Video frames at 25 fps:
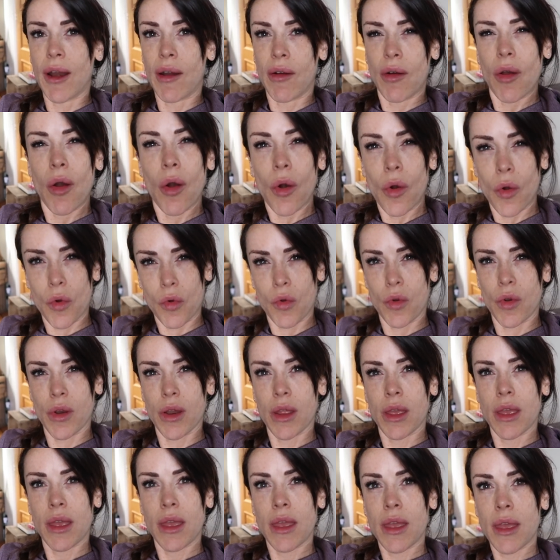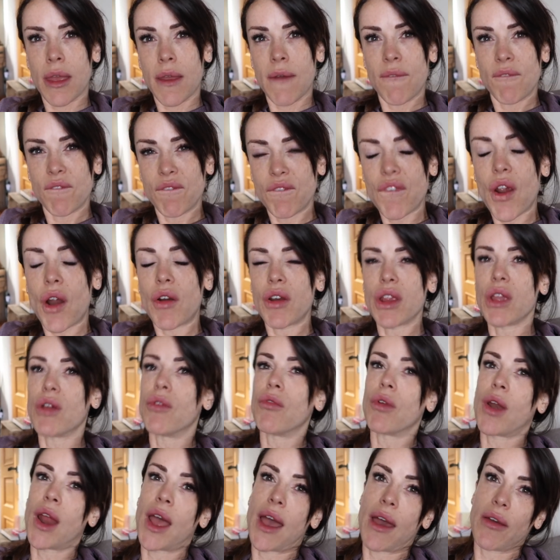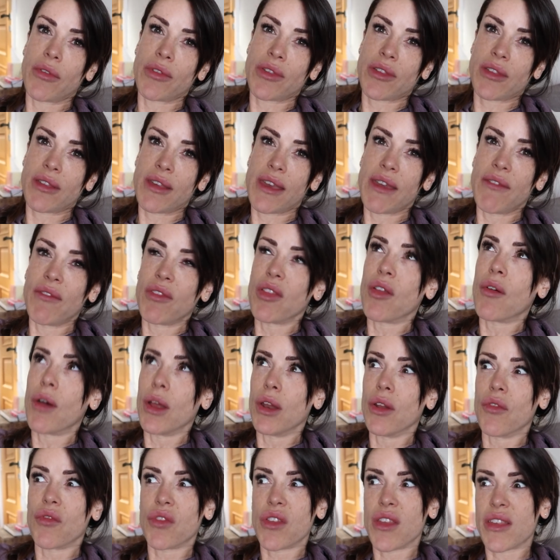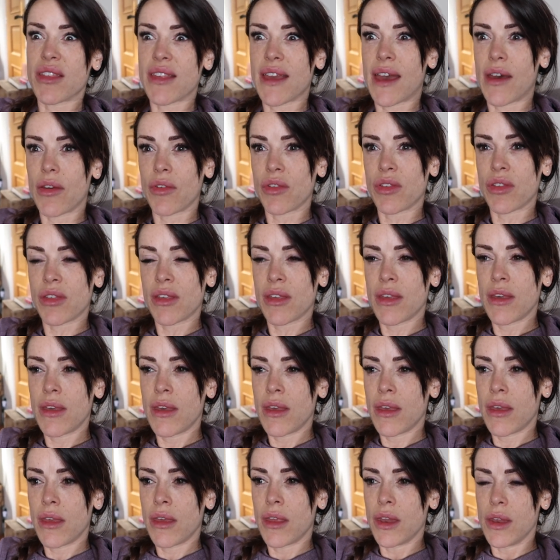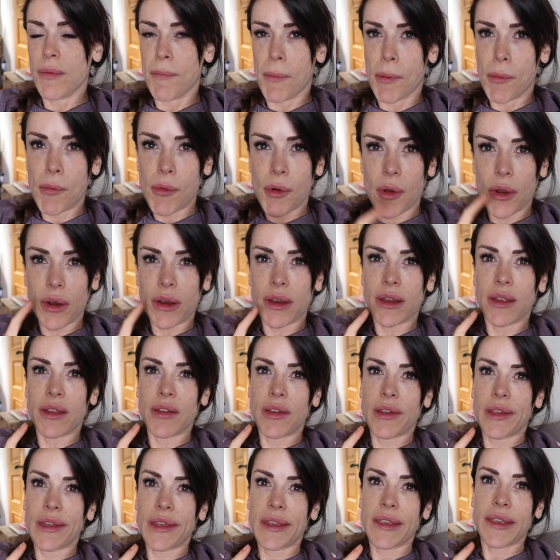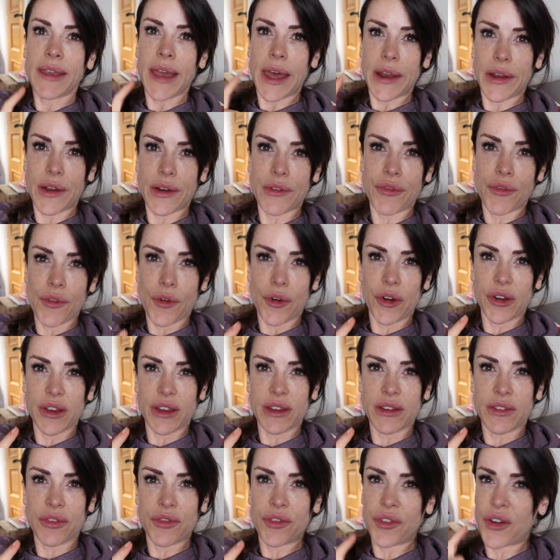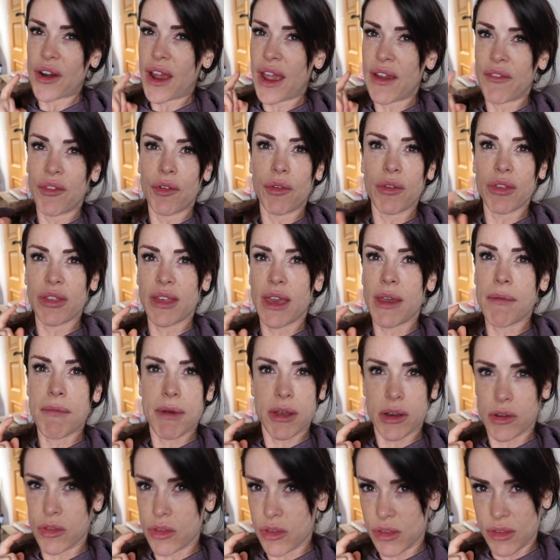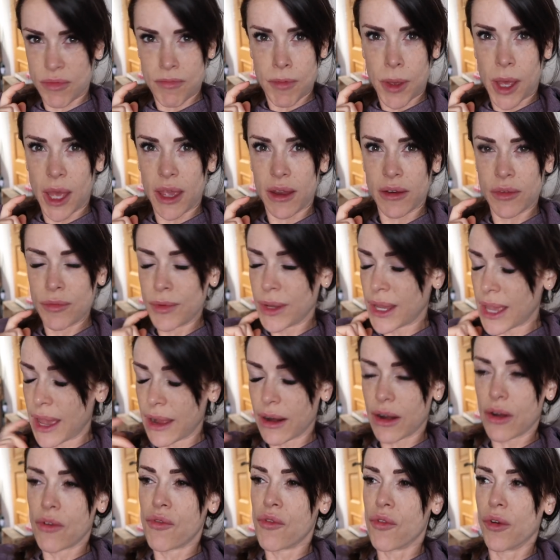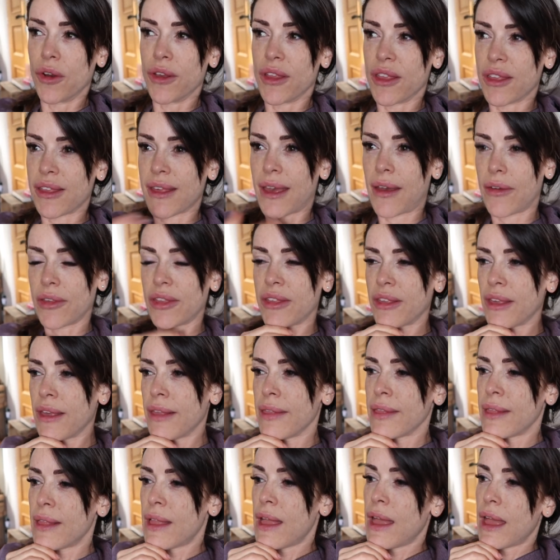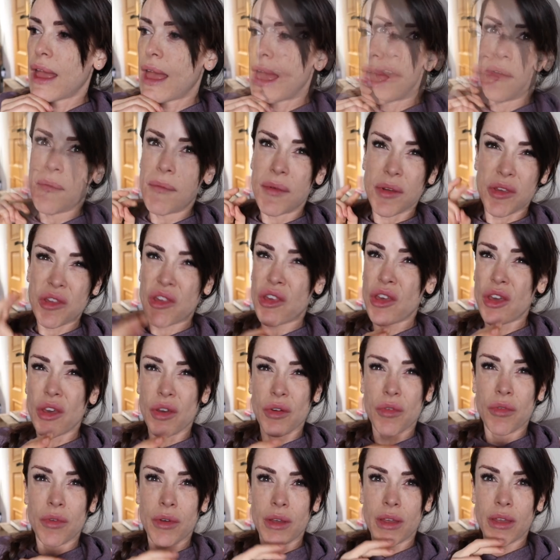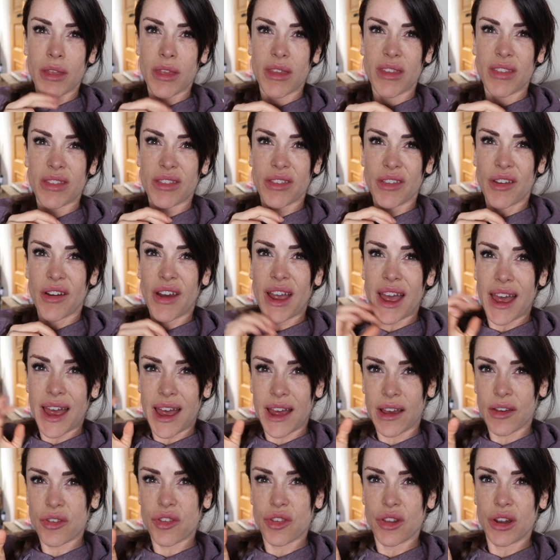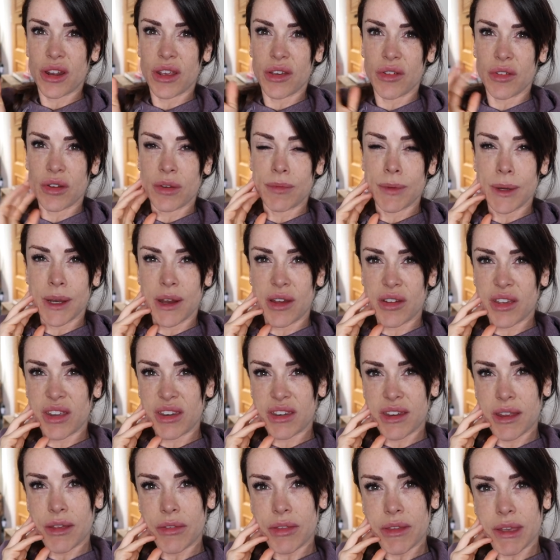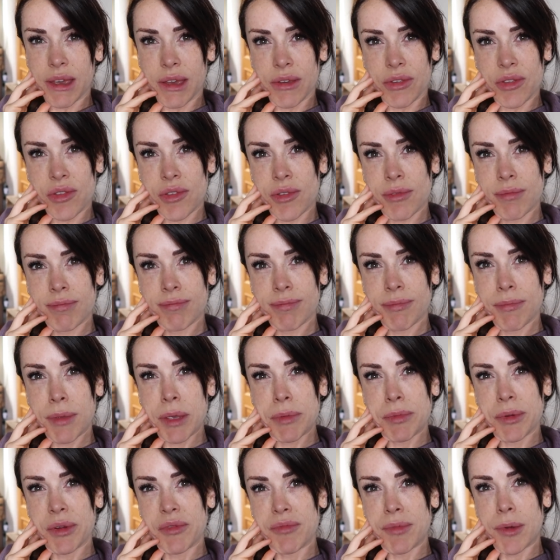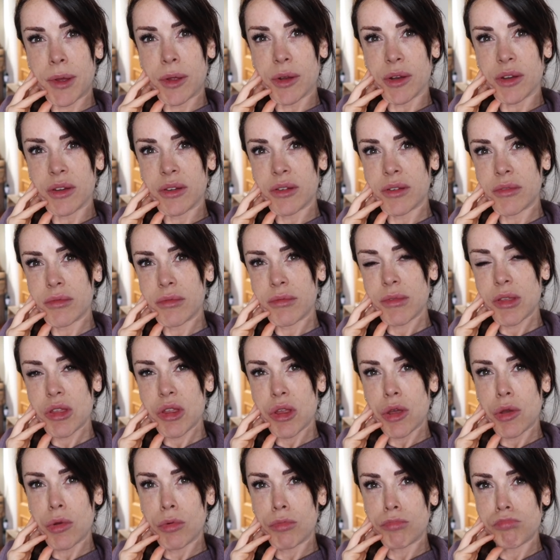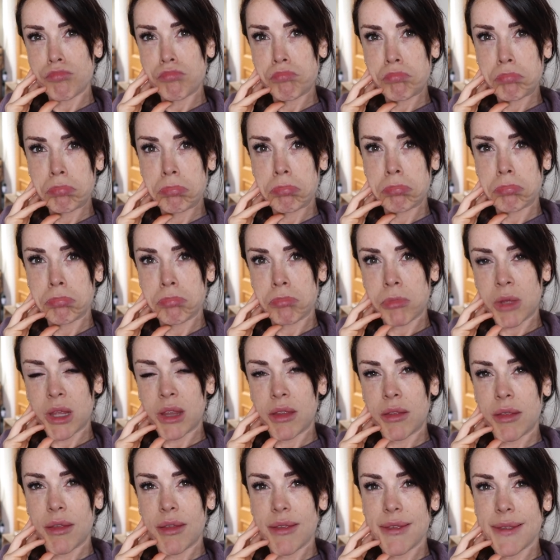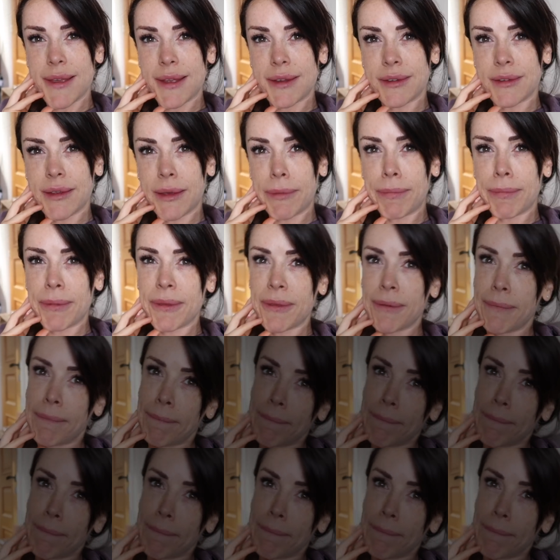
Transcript: our own, very own house, even though I love this house. Number one, cannot afford it. For everyone saying, why don't you just buy it? We cannot afford this house. Number two, they're actually going to be knocking down the house, people who bought it. So, sad times.